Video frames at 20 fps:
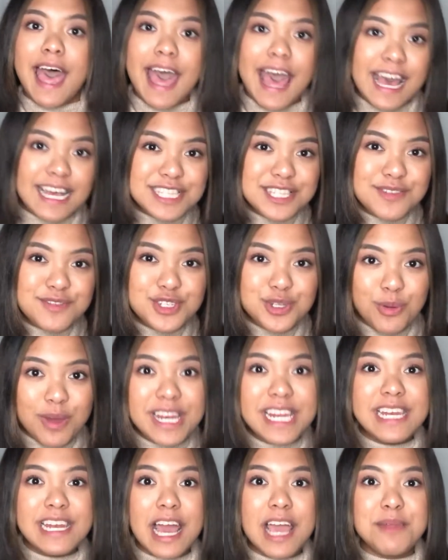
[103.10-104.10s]
As of
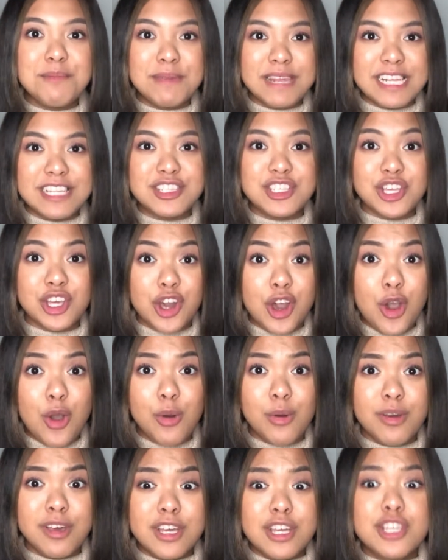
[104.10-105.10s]
29 minutes
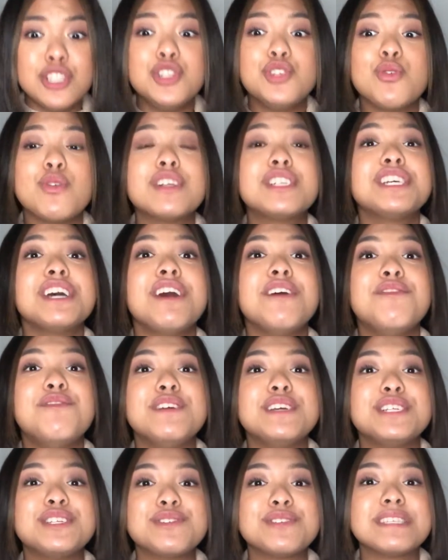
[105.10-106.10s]
ago, Georgia
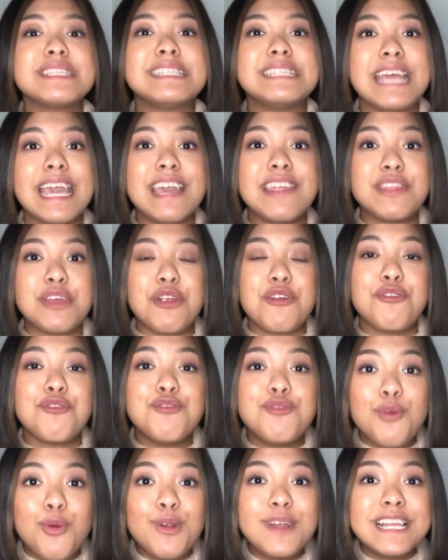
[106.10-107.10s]
officials say there are
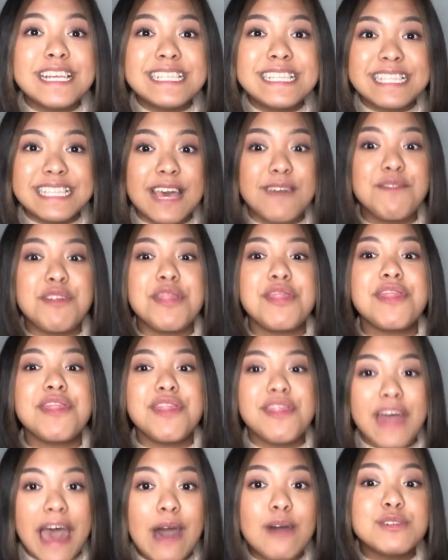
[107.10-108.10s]

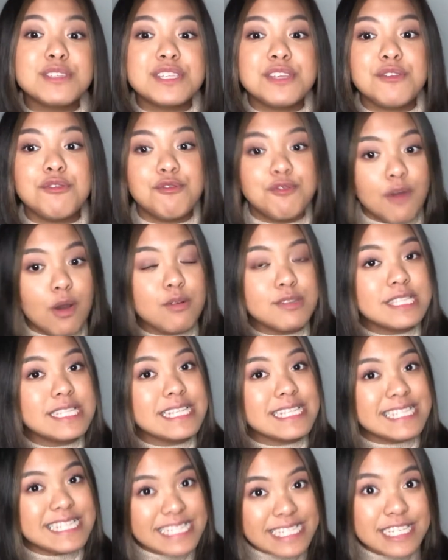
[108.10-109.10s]
47,000 votes
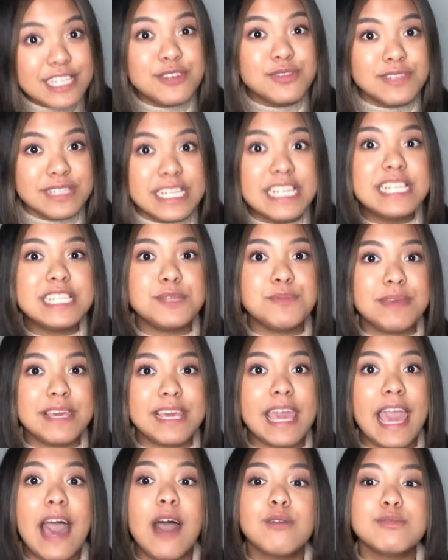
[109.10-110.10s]
that still need to be
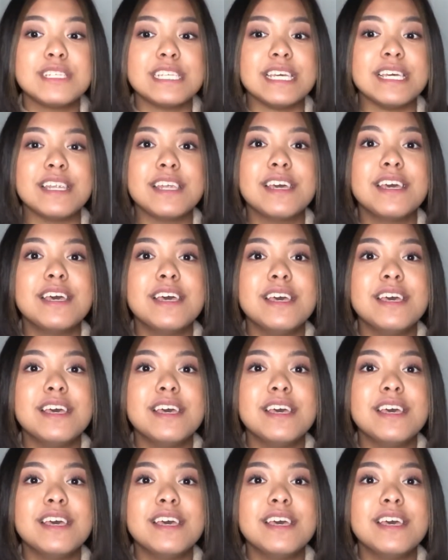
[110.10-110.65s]
counted.